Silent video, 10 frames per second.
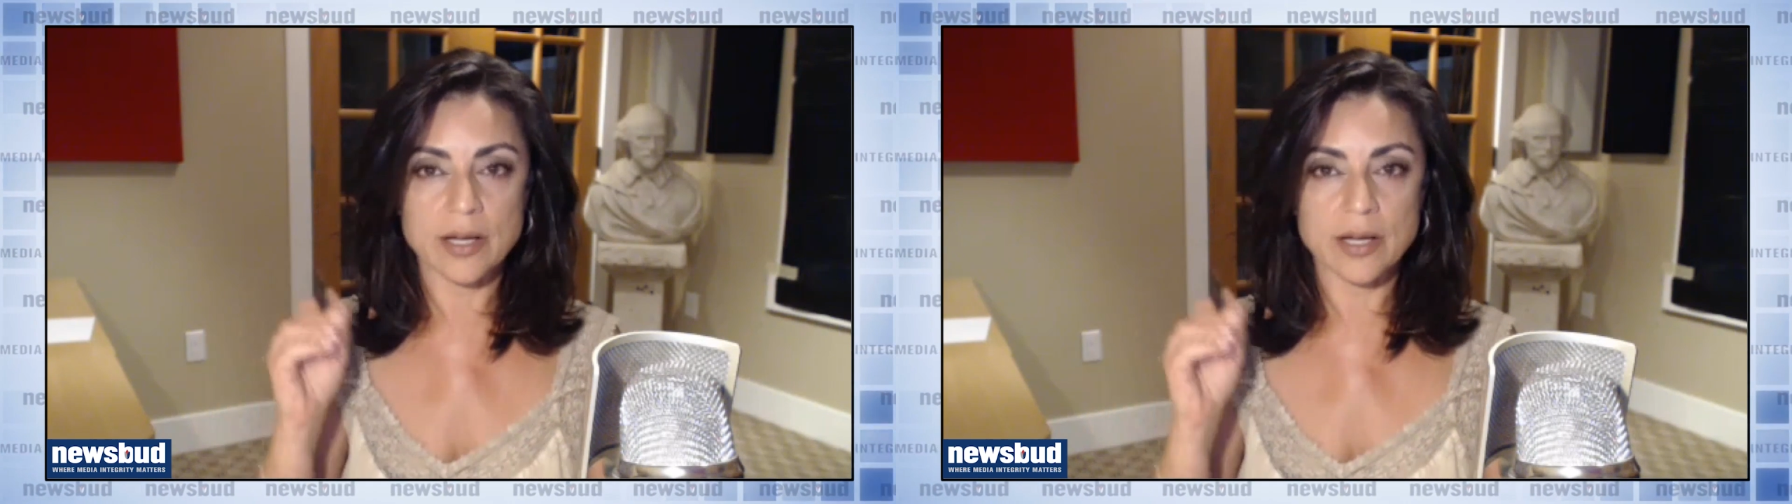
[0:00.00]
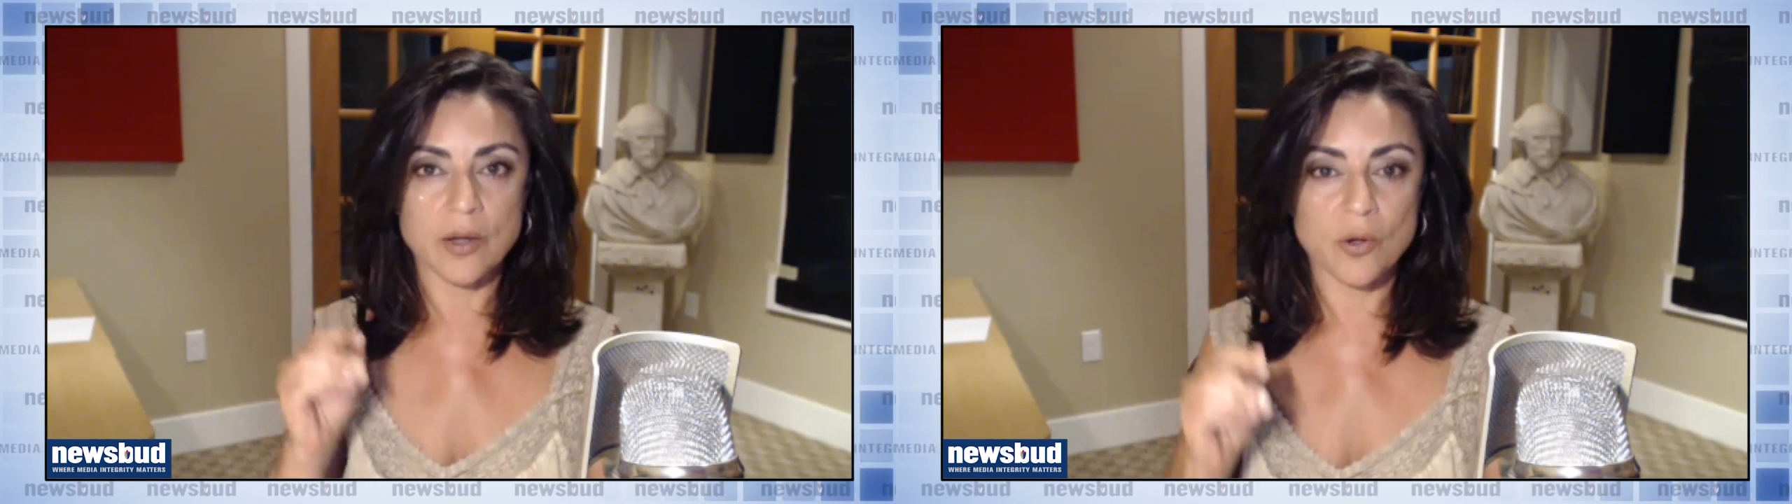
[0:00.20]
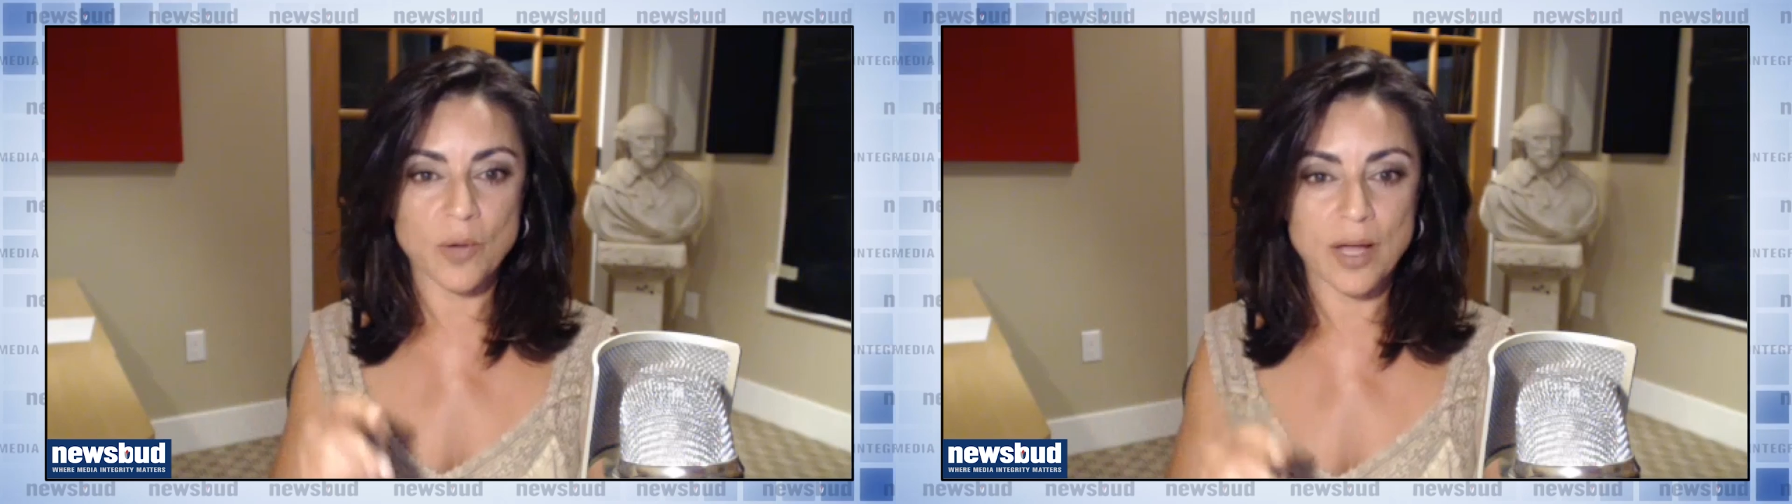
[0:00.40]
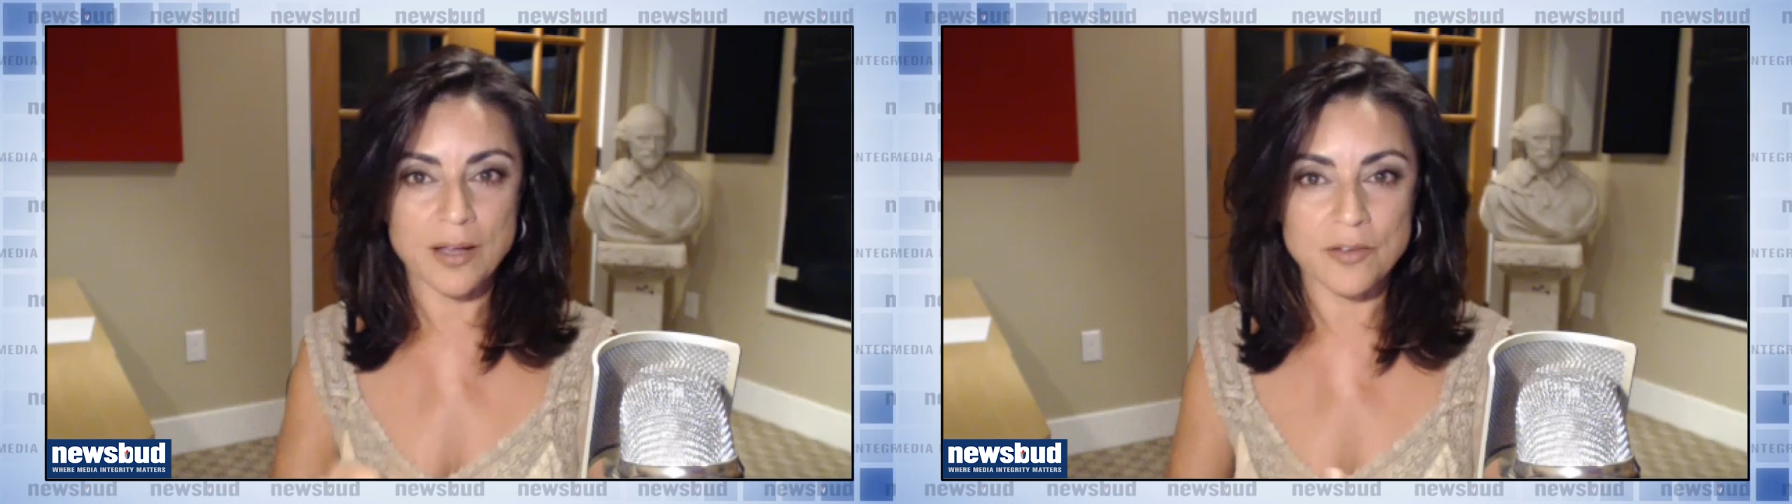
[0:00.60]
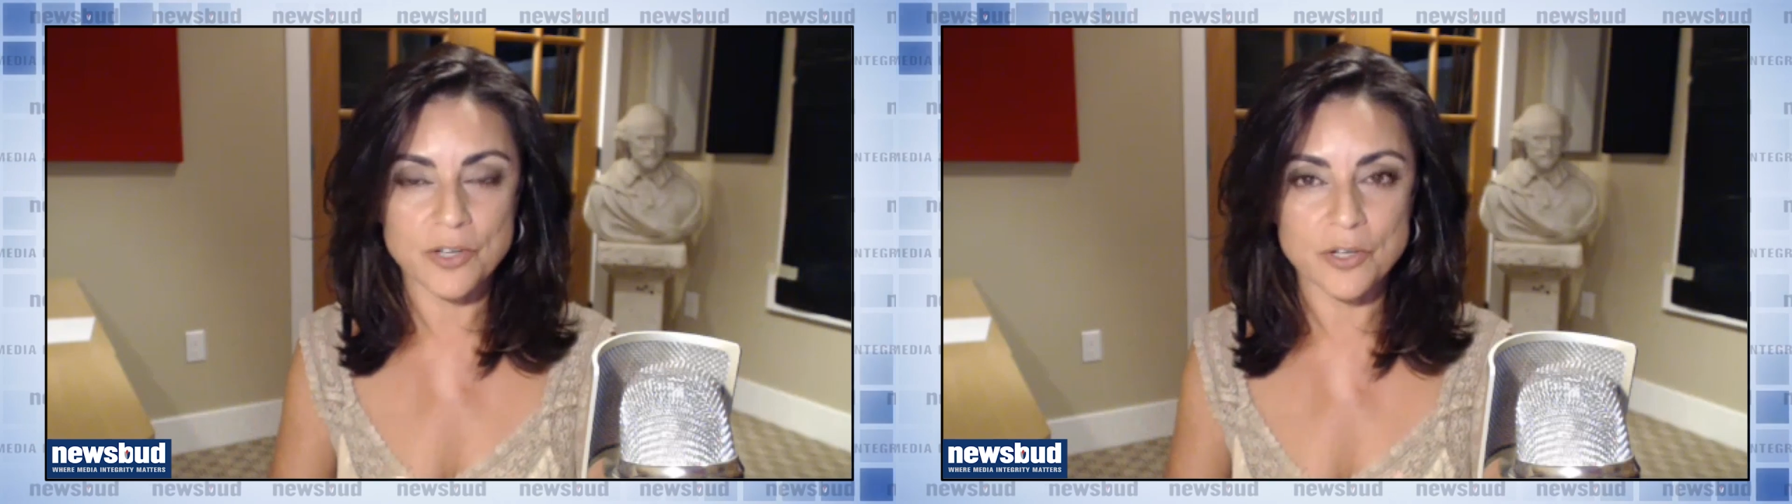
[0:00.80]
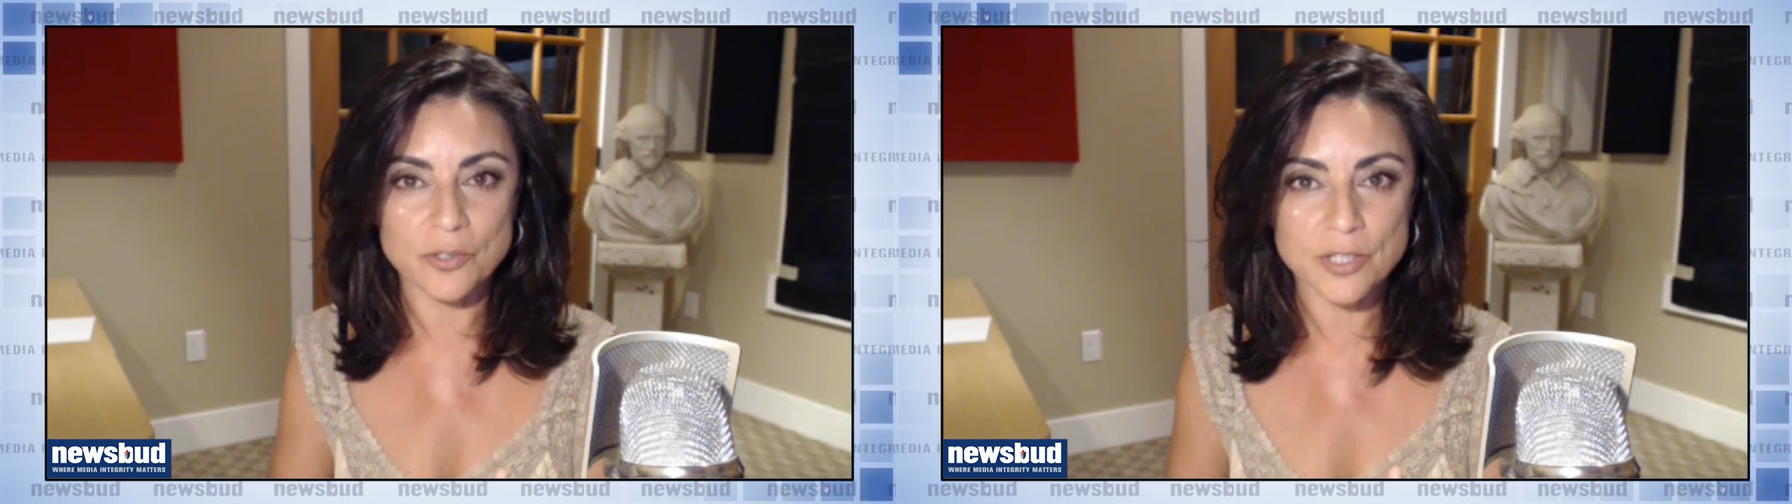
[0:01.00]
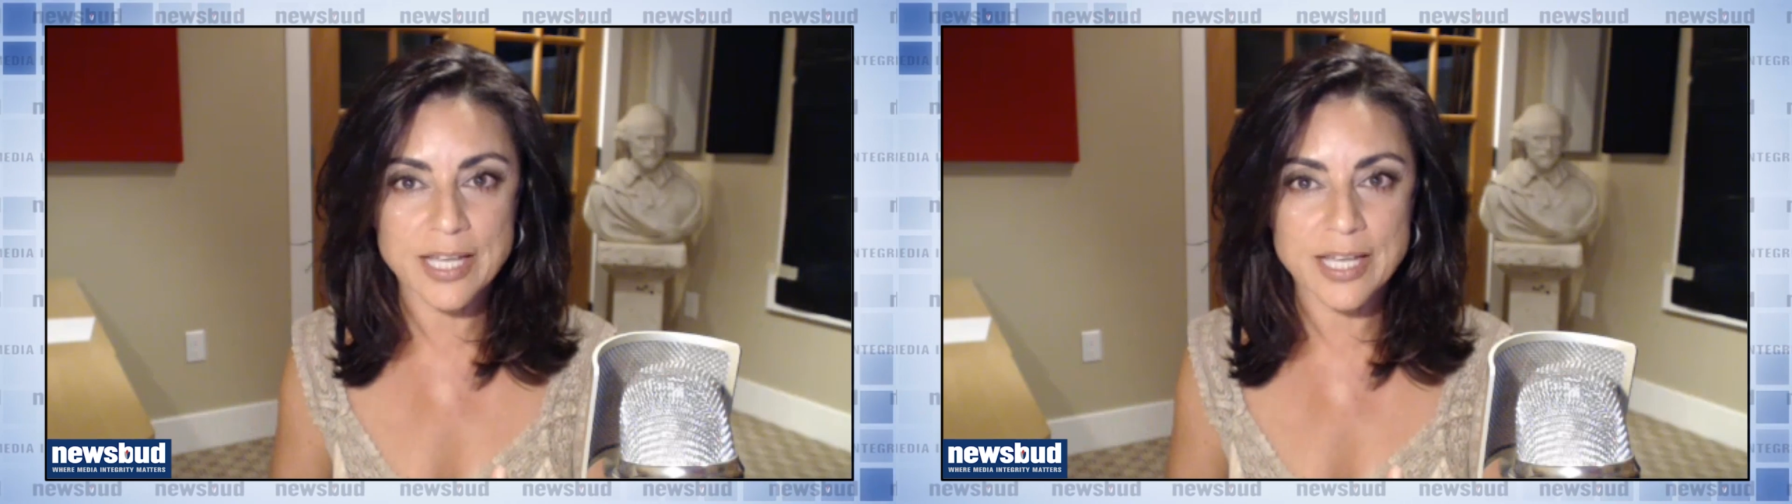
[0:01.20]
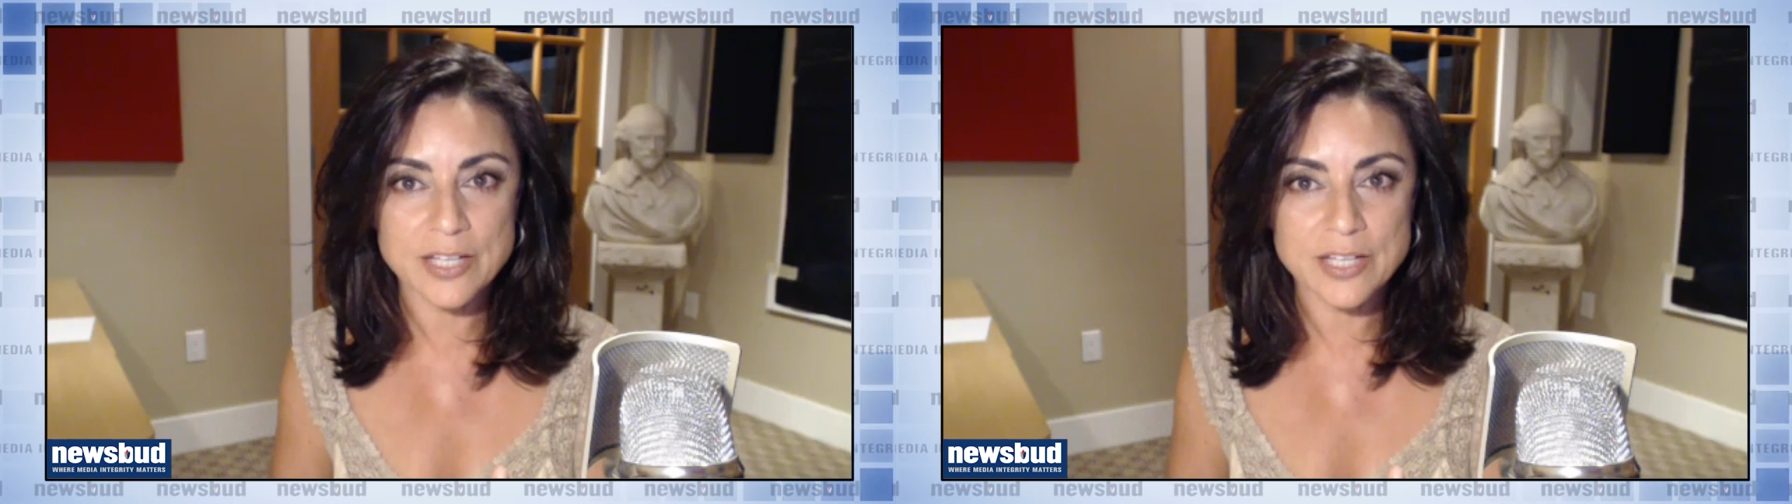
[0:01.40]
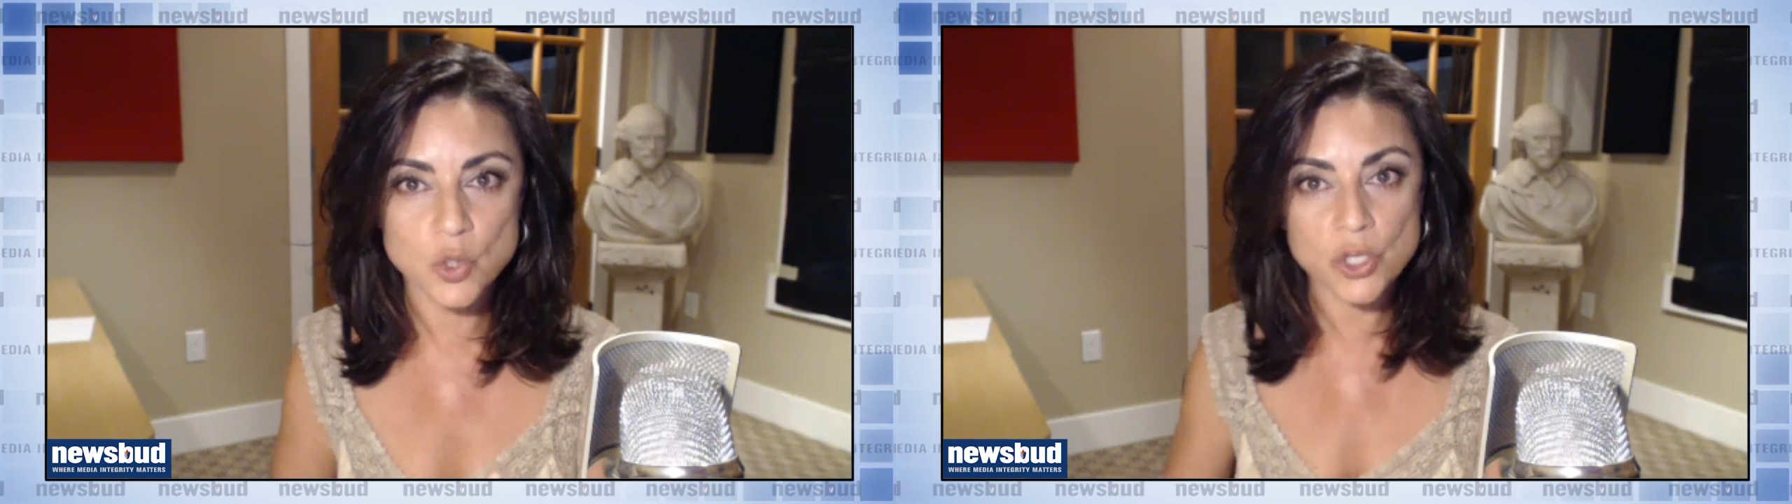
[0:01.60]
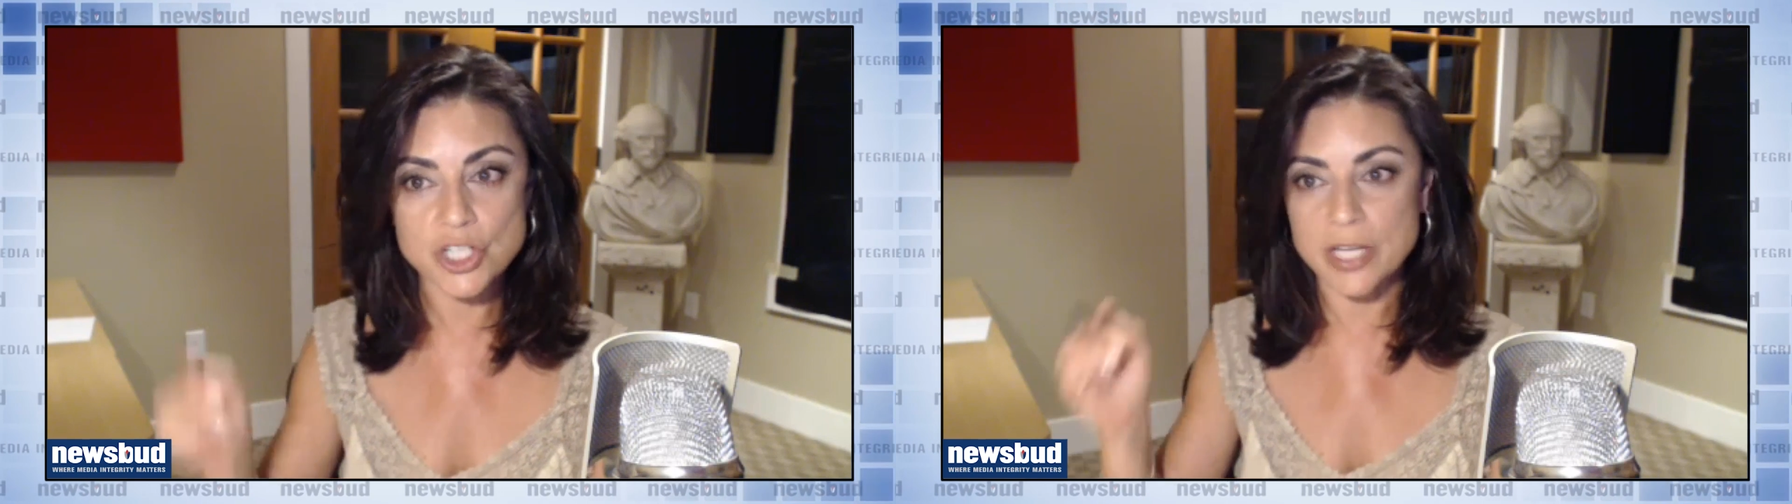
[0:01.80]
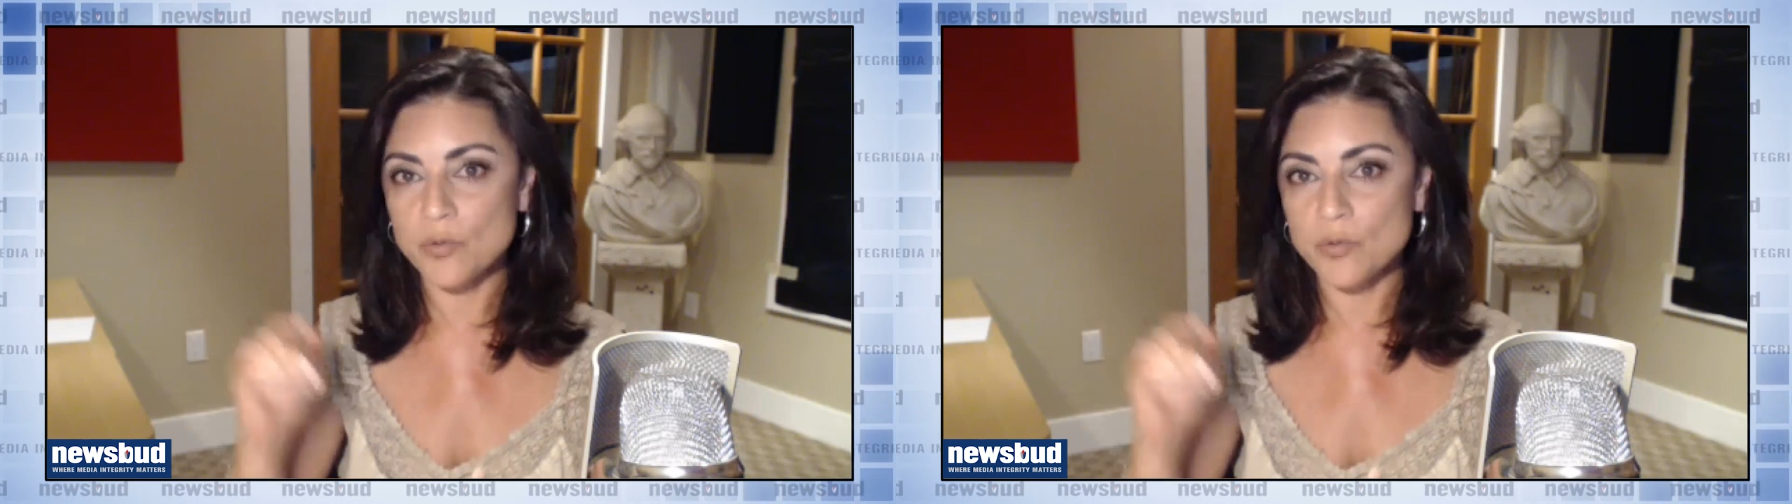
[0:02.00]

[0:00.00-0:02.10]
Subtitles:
You know, we are looking at Georgia.